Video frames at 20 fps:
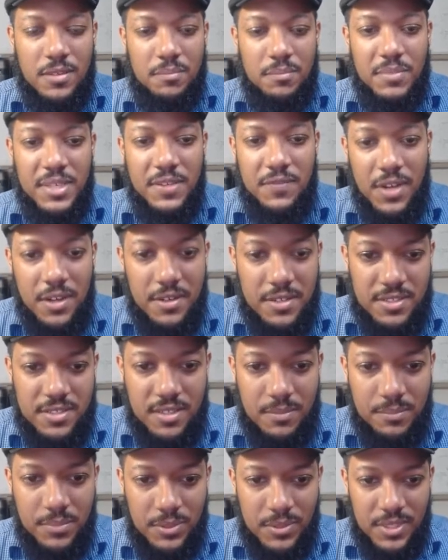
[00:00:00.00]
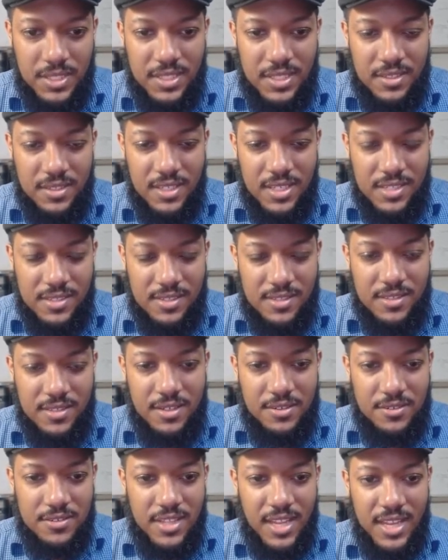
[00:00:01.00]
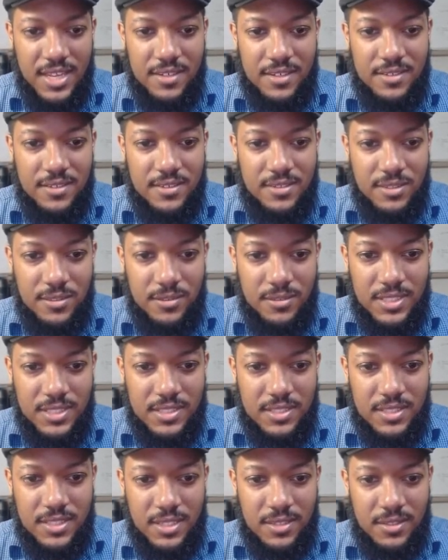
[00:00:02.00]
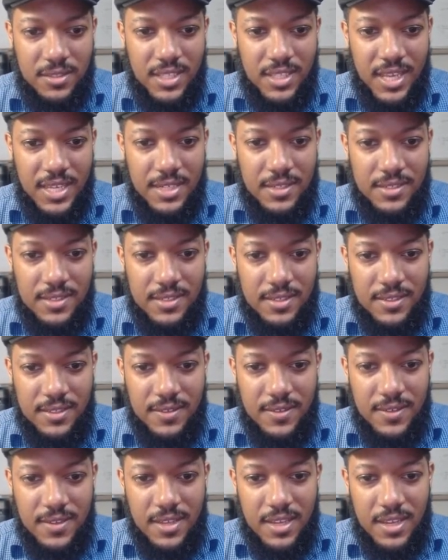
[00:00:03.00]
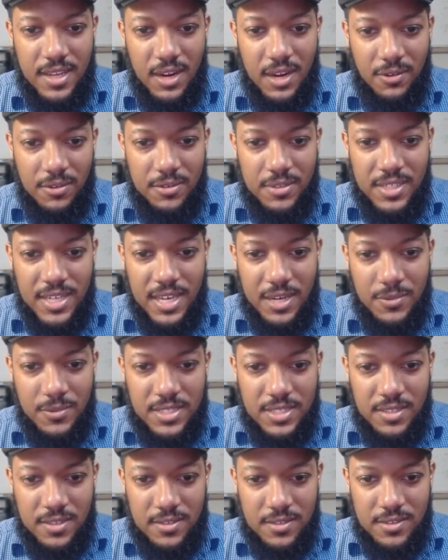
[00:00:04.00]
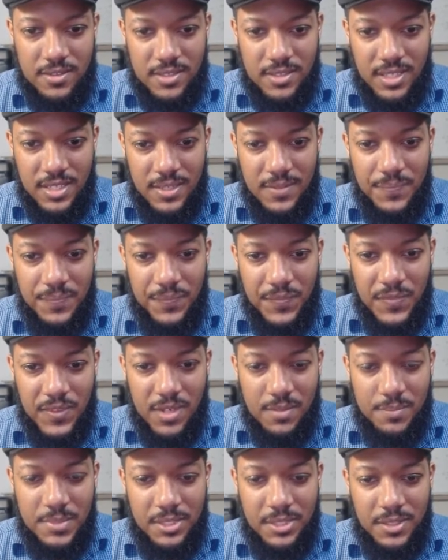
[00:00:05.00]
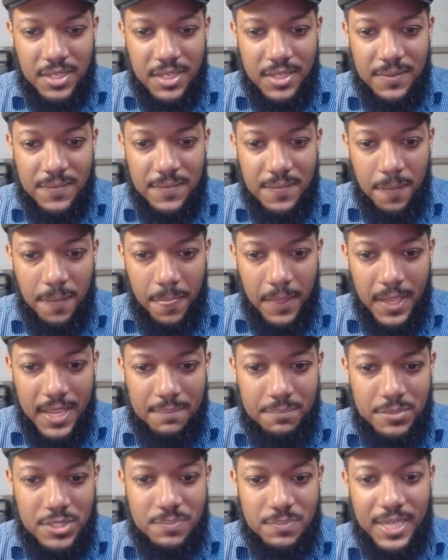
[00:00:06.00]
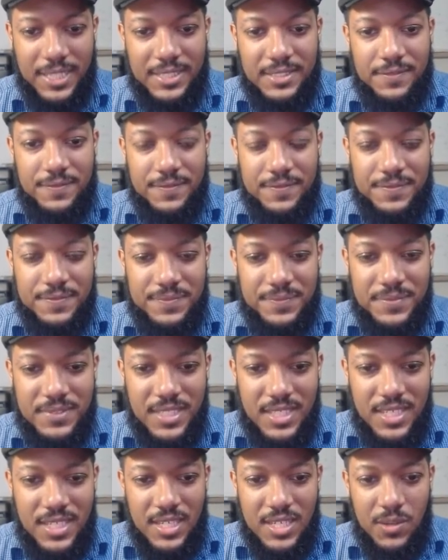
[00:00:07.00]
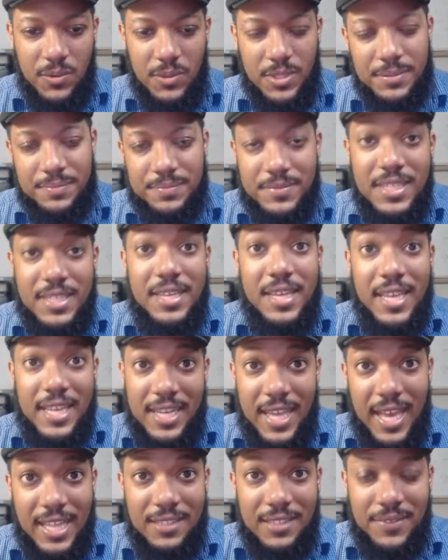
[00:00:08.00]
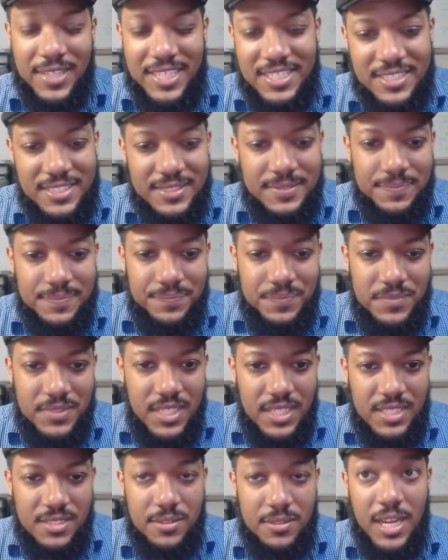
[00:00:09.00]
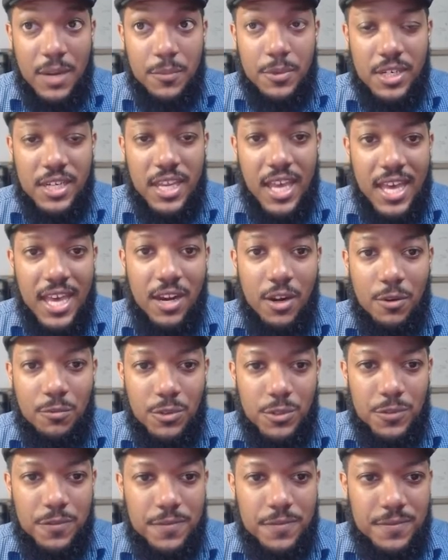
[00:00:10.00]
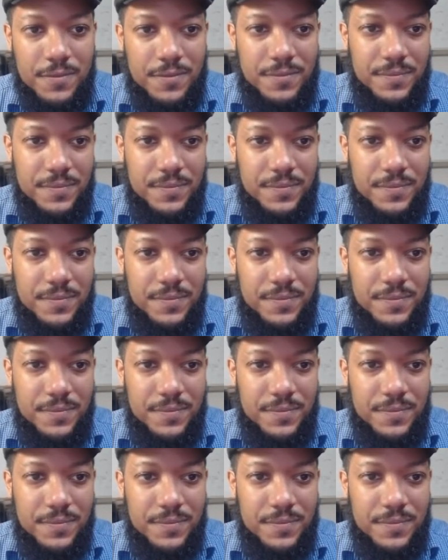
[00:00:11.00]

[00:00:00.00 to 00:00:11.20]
be very simple and easy to understand. So let's click on that arrow, and now we start to see our building in perspective, well, in elevation. So now we're going to add our roof.